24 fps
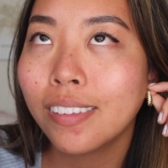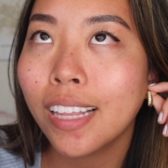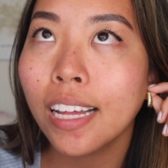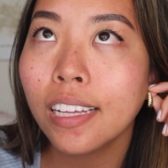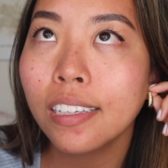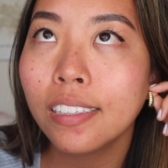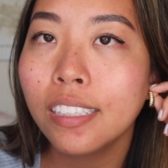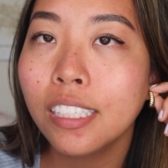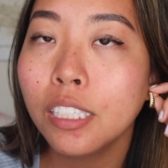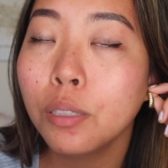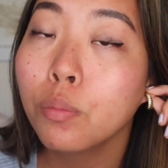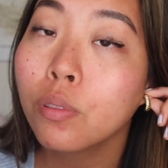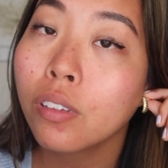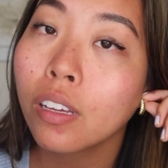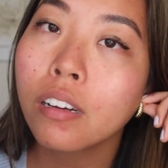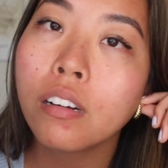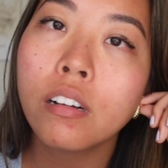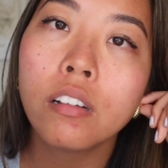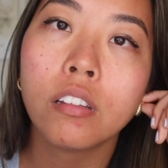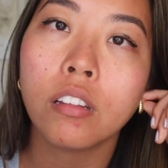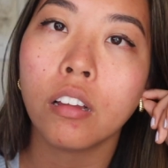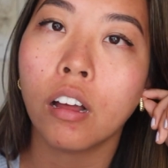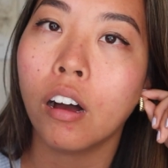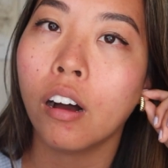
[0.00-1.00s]
That seems like a
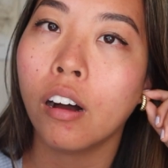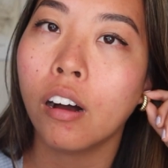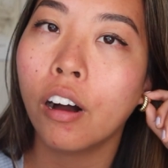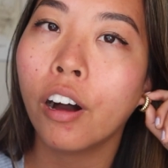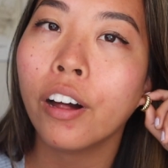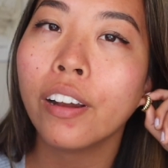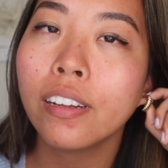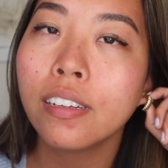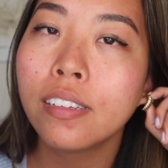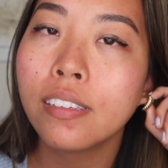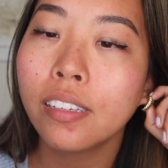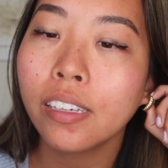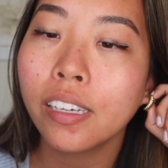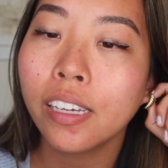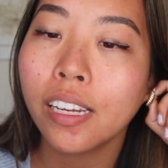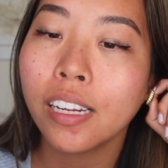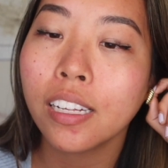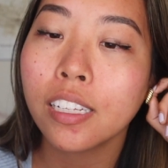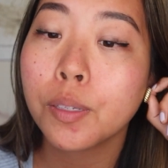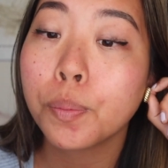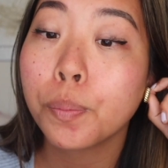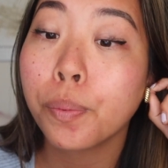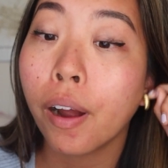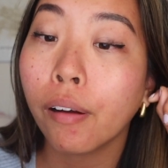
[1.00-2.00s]
lot, honestly, and
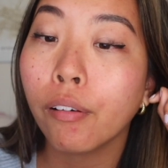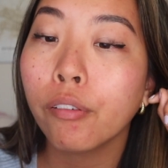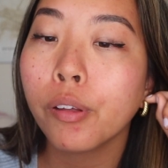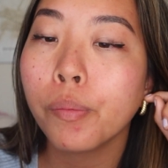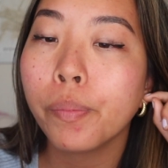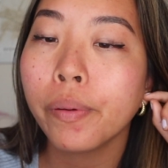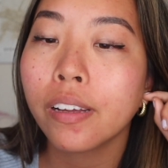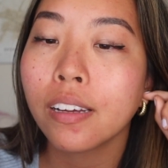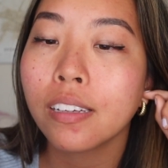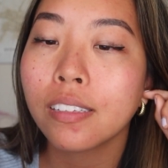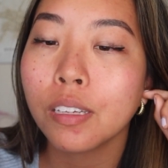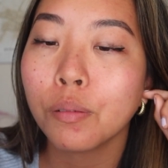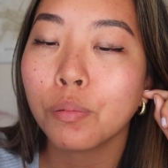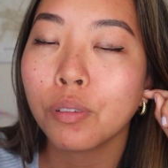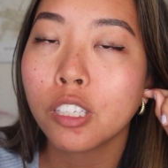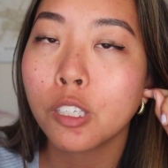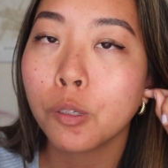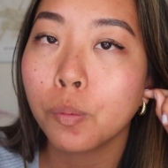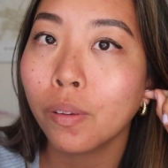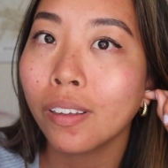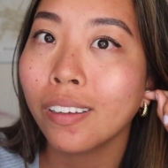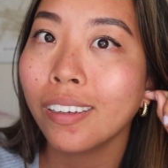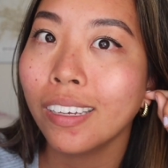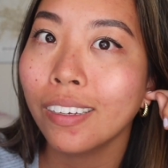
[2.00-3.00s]
it's probably because it was
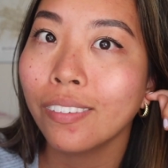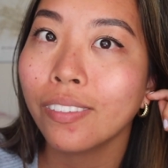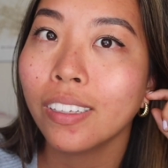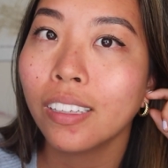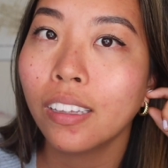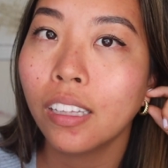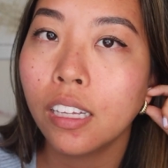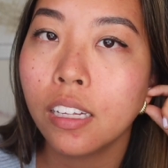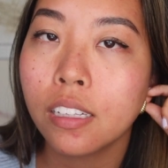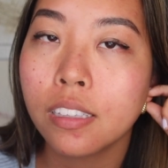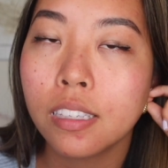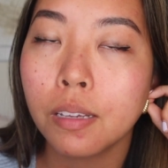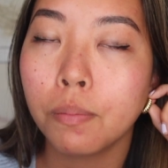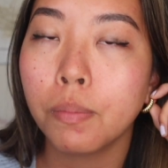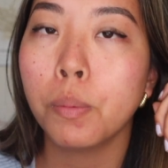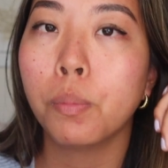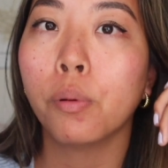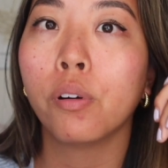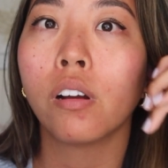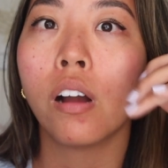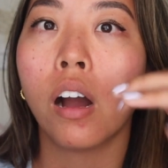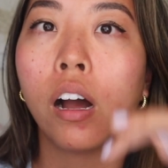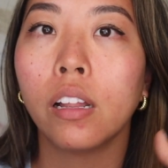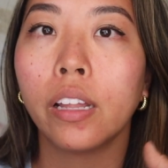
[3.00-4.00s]
split evenly and some
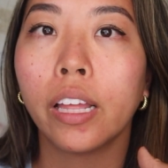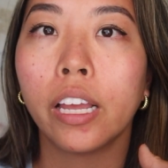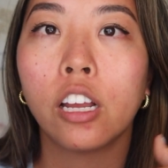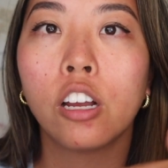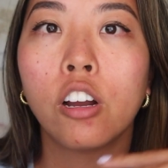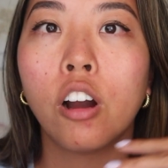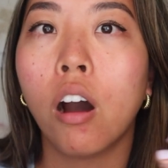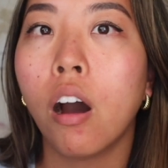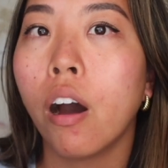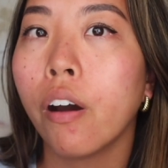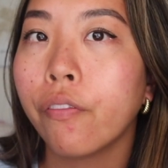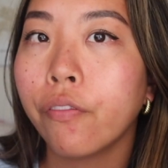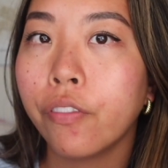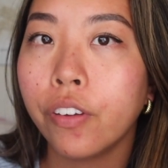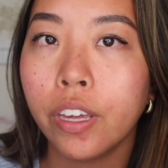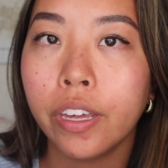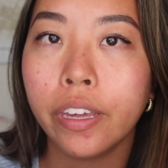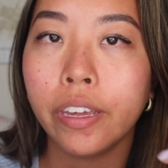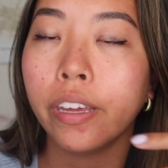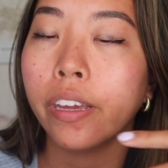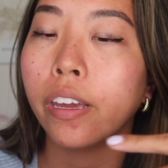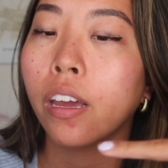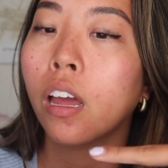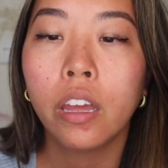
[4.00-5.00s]
people got like
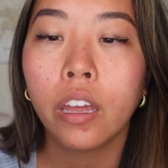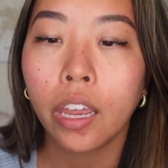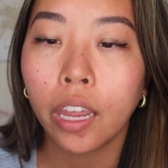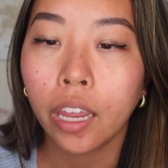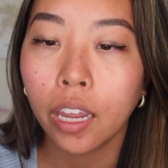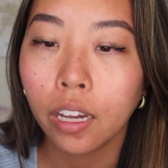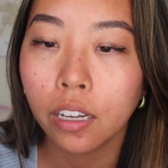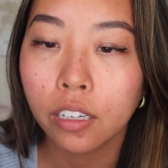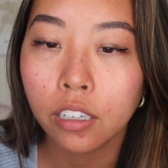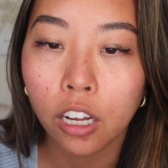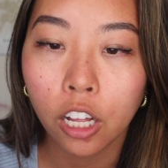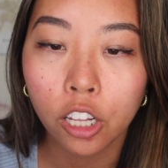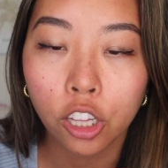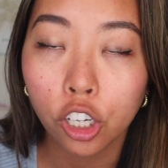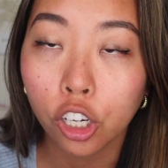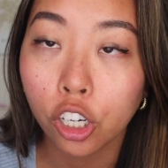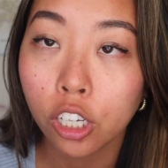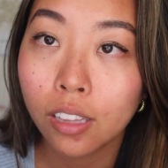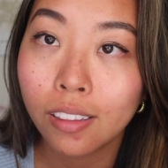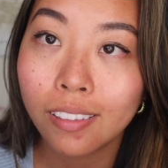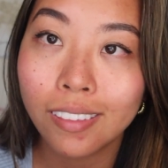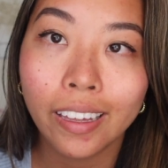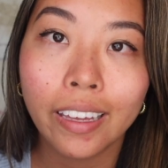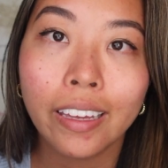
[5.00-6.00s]
coffee and other
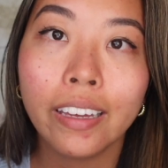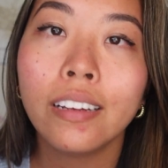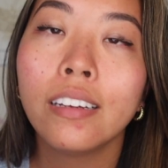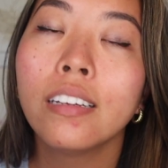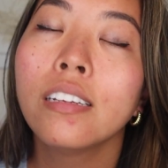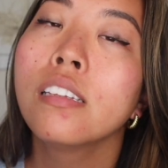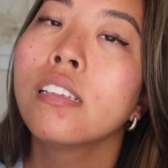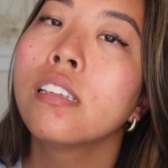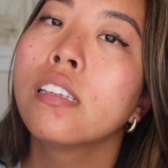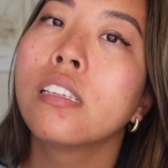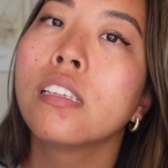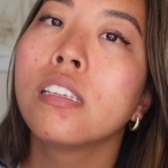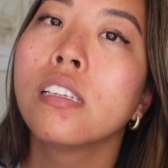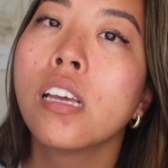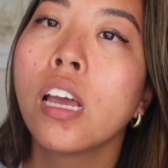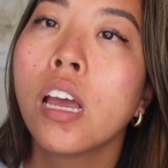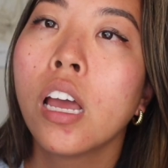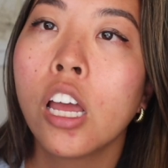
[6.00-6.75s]
things.